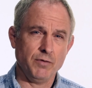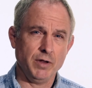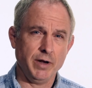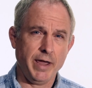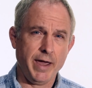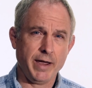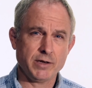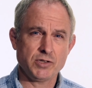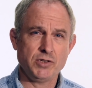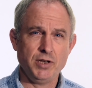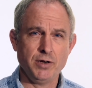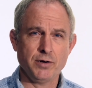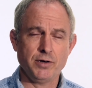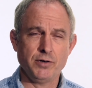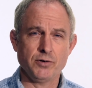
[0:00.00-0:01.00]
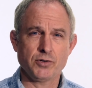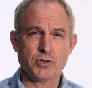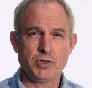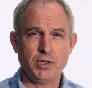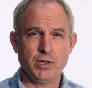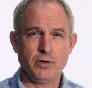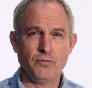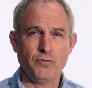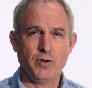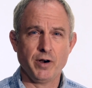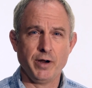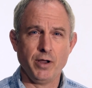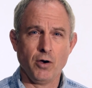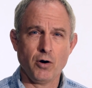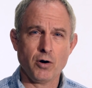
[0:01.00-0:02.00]
of an exterior skin of
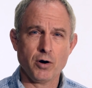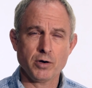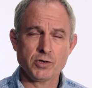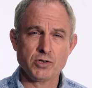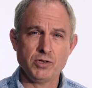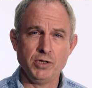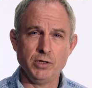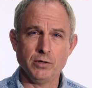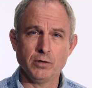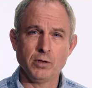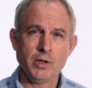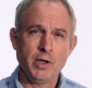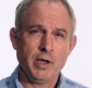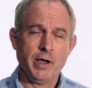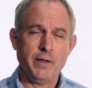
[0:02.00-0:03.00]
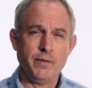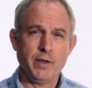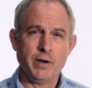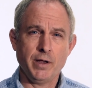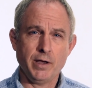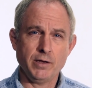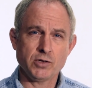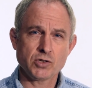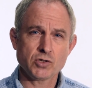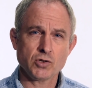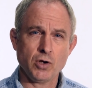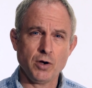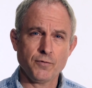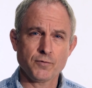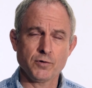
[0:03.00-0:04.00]
very hard steel and then a
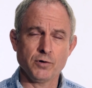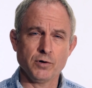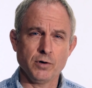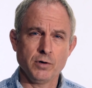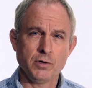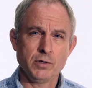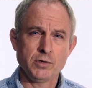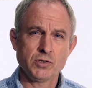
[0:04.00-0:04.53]
softer